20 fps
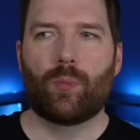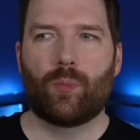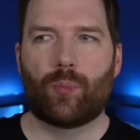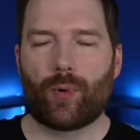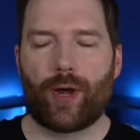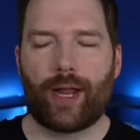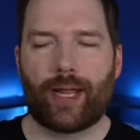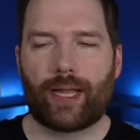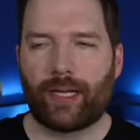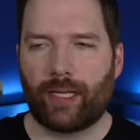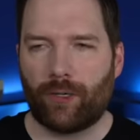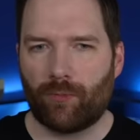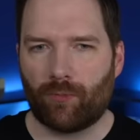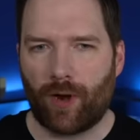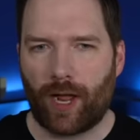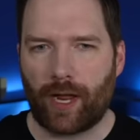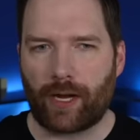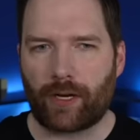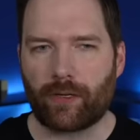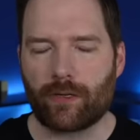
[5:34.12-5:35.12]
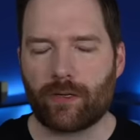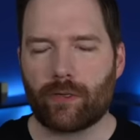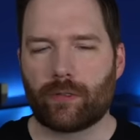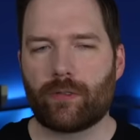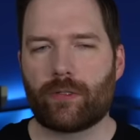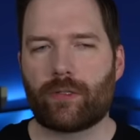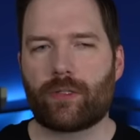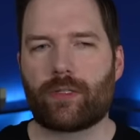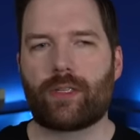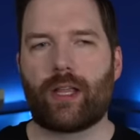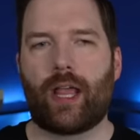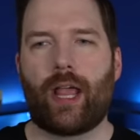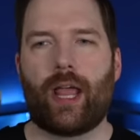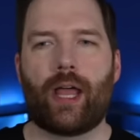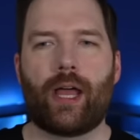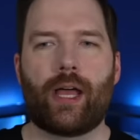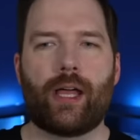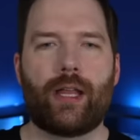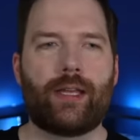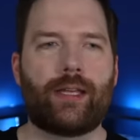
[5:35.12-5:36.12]
break any records,
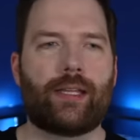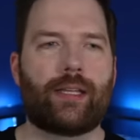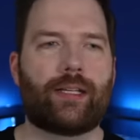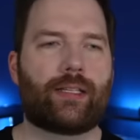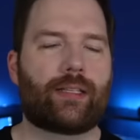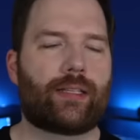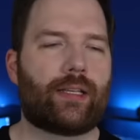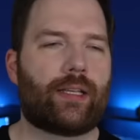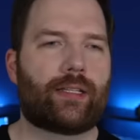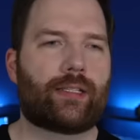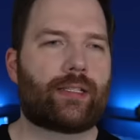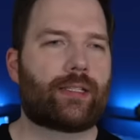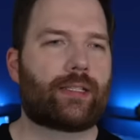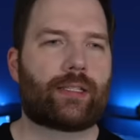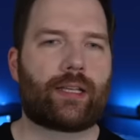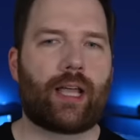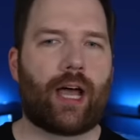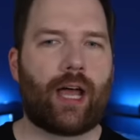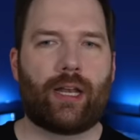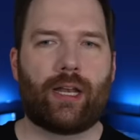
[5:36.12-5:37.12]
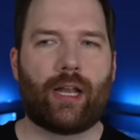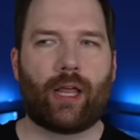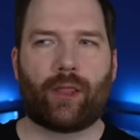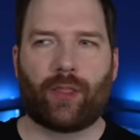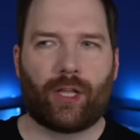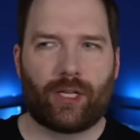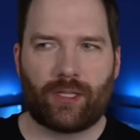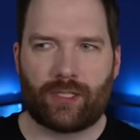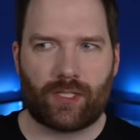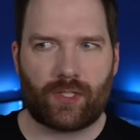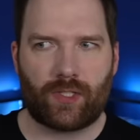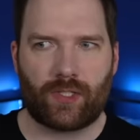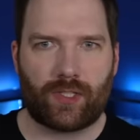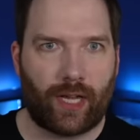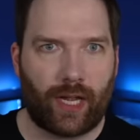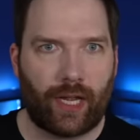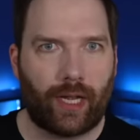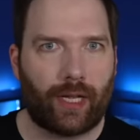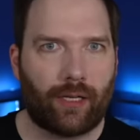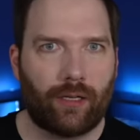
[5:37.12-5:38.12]
and it's got nothing to
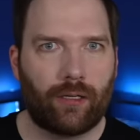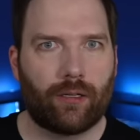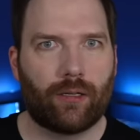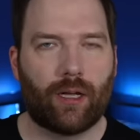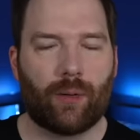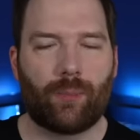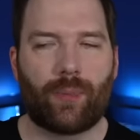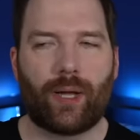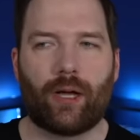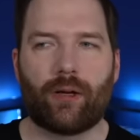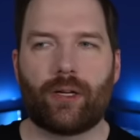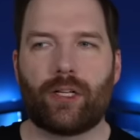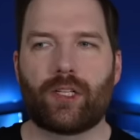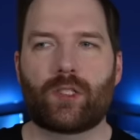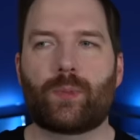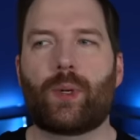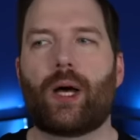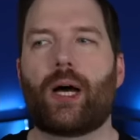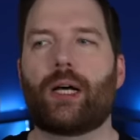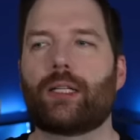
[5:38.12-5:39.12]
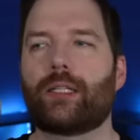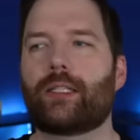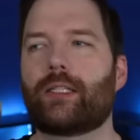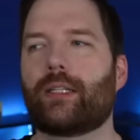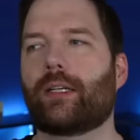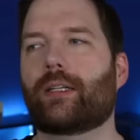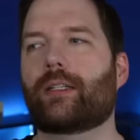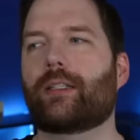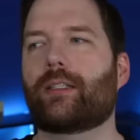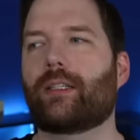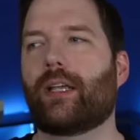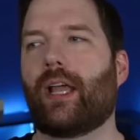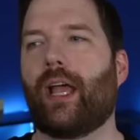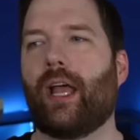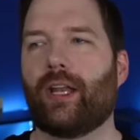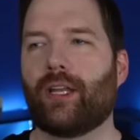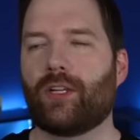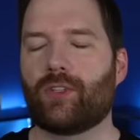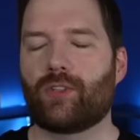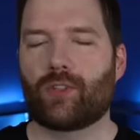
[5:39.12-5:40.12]
say about its politics,
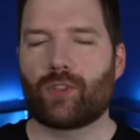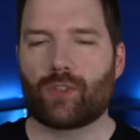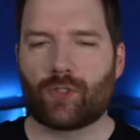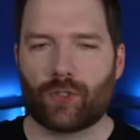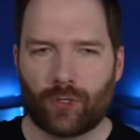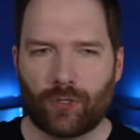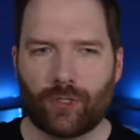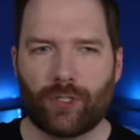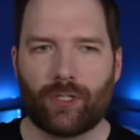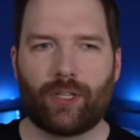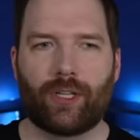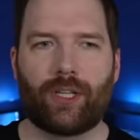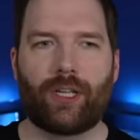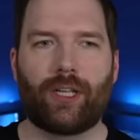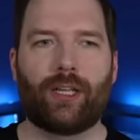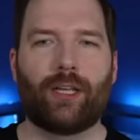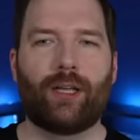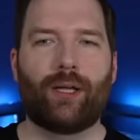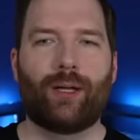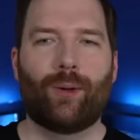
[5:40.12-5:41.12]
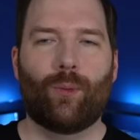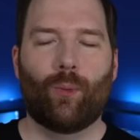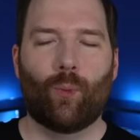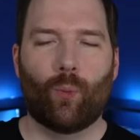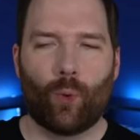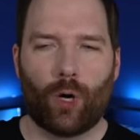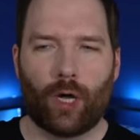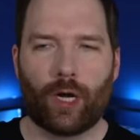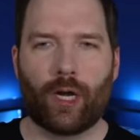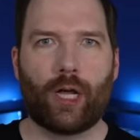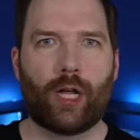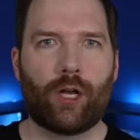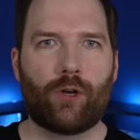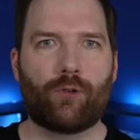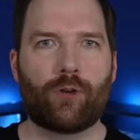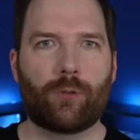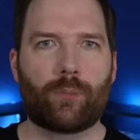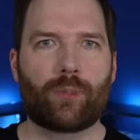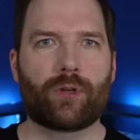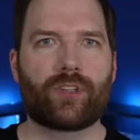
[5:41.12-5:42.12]
and it certainly
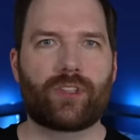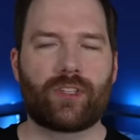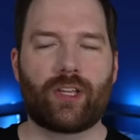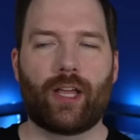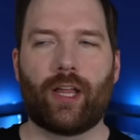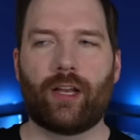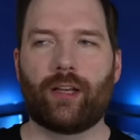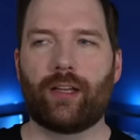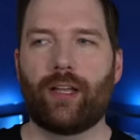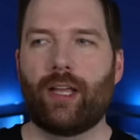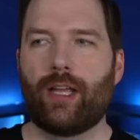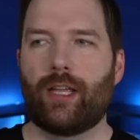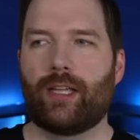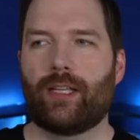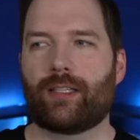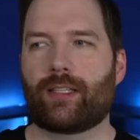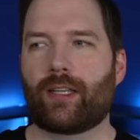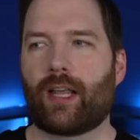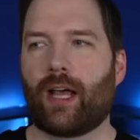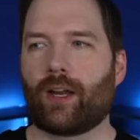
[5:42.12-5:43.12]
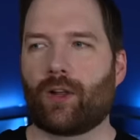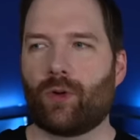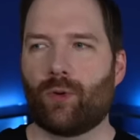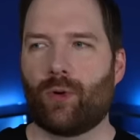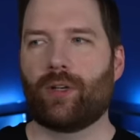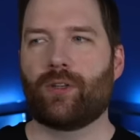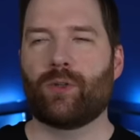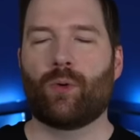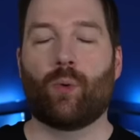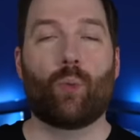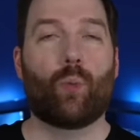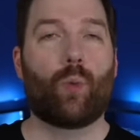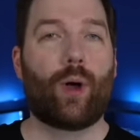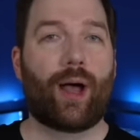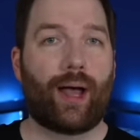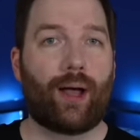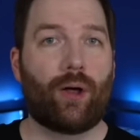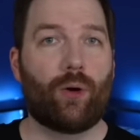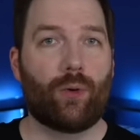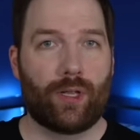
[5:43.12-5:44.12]
100% is not going to
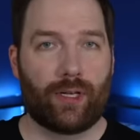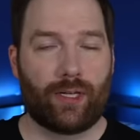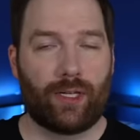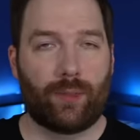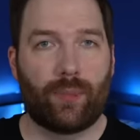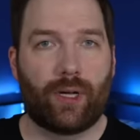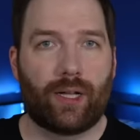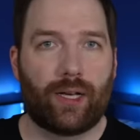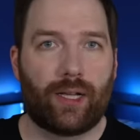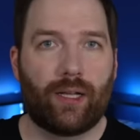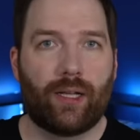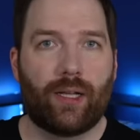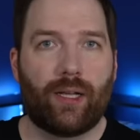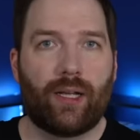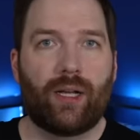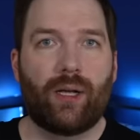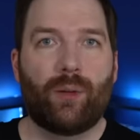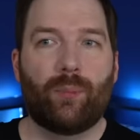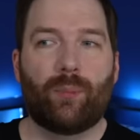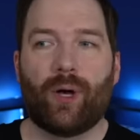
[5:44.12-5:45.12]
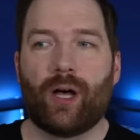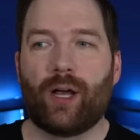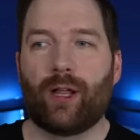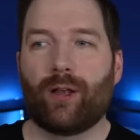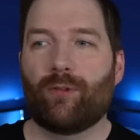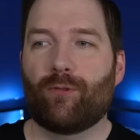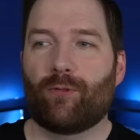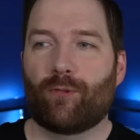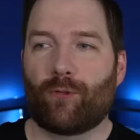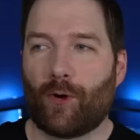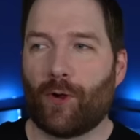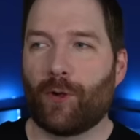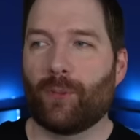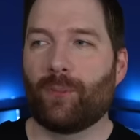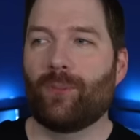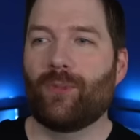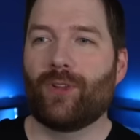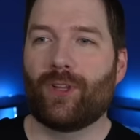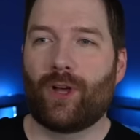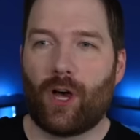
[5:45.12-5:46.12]
wow anybody. But
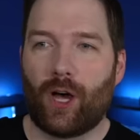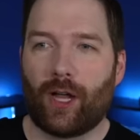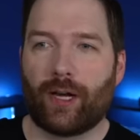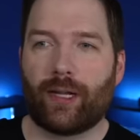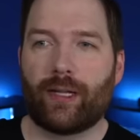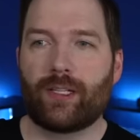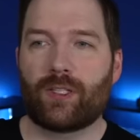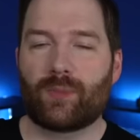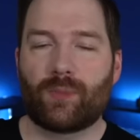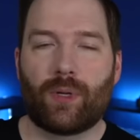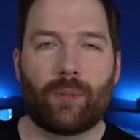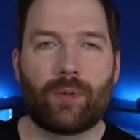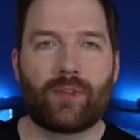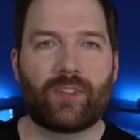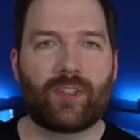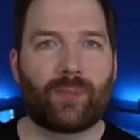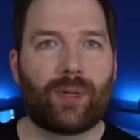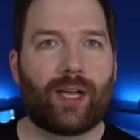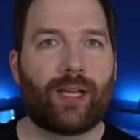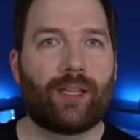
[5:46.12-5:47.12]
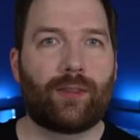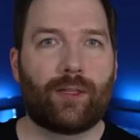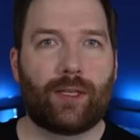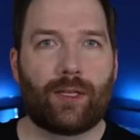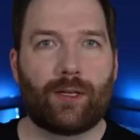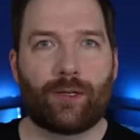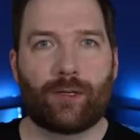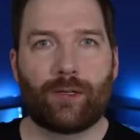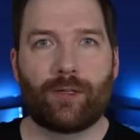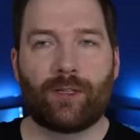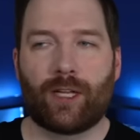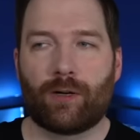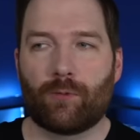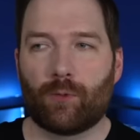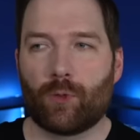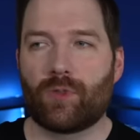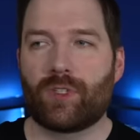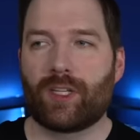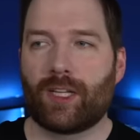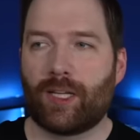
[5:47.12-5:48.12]
from the audience members in my theater that
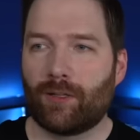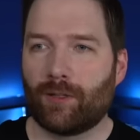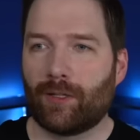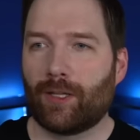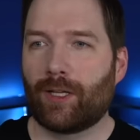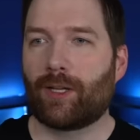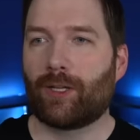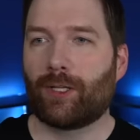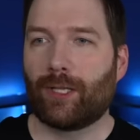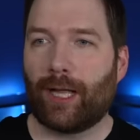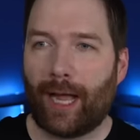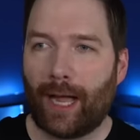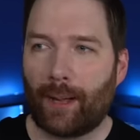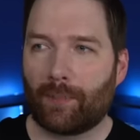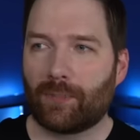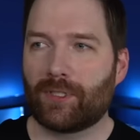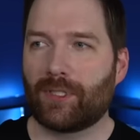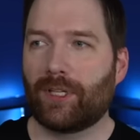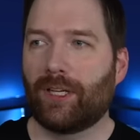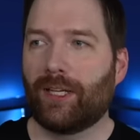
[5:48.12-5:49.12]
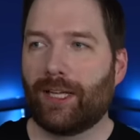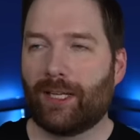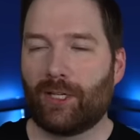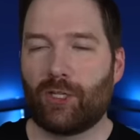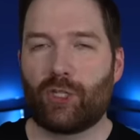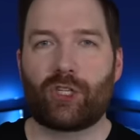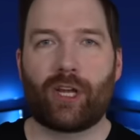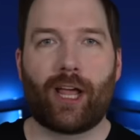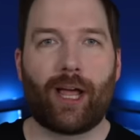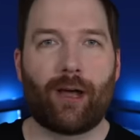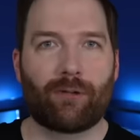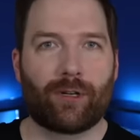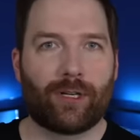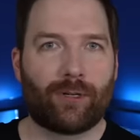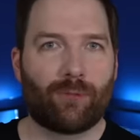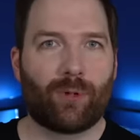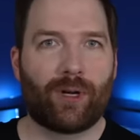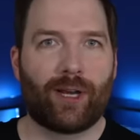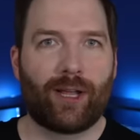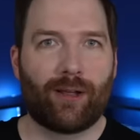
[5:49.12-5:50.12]
routinely clapped and
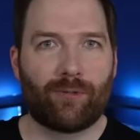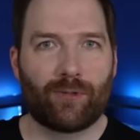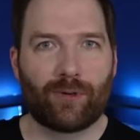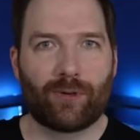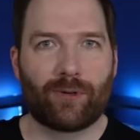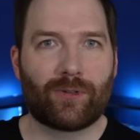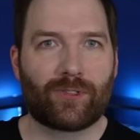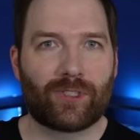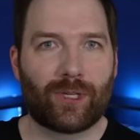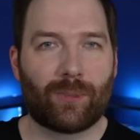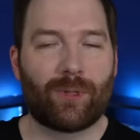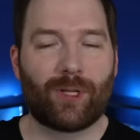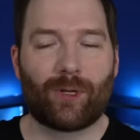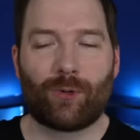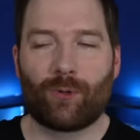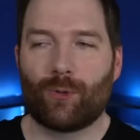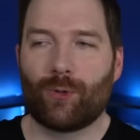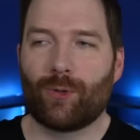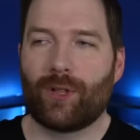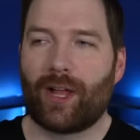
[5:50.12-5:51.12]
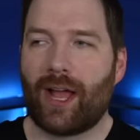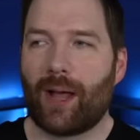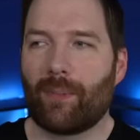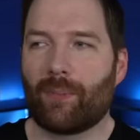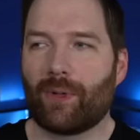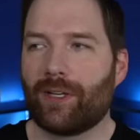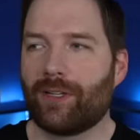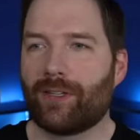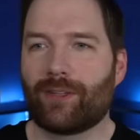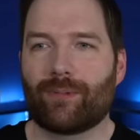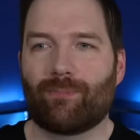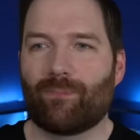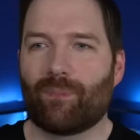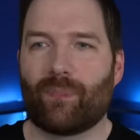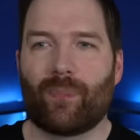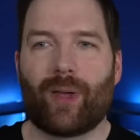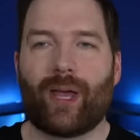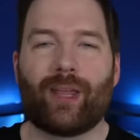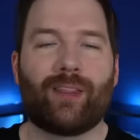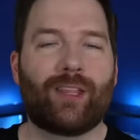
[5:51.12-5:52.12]
shouted whenever something cool happened,
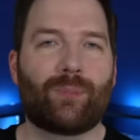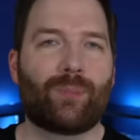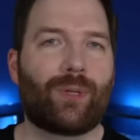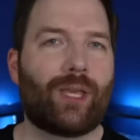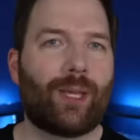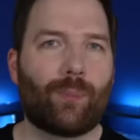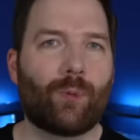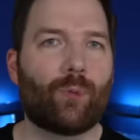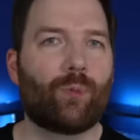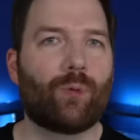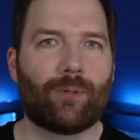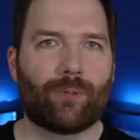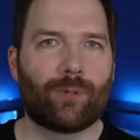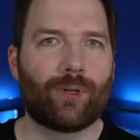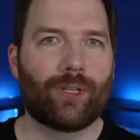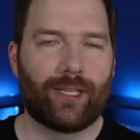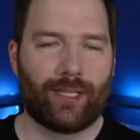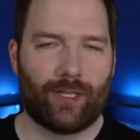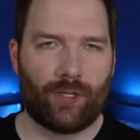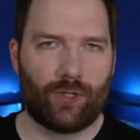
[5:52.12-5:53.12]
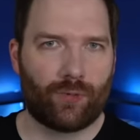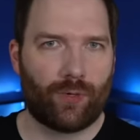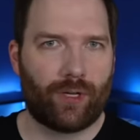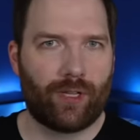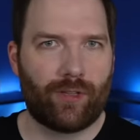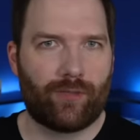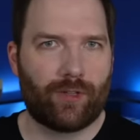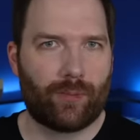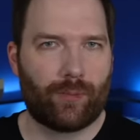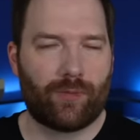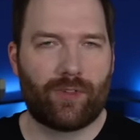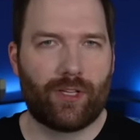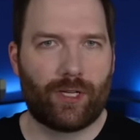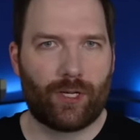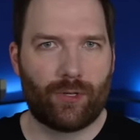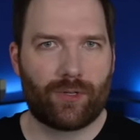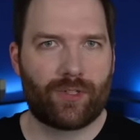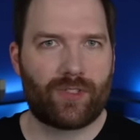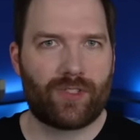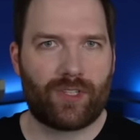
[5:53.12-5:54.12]
I think people will really enjoy the film if they
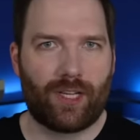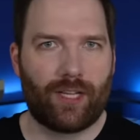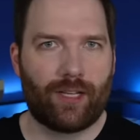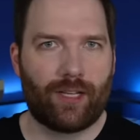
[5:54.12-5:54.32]
go to see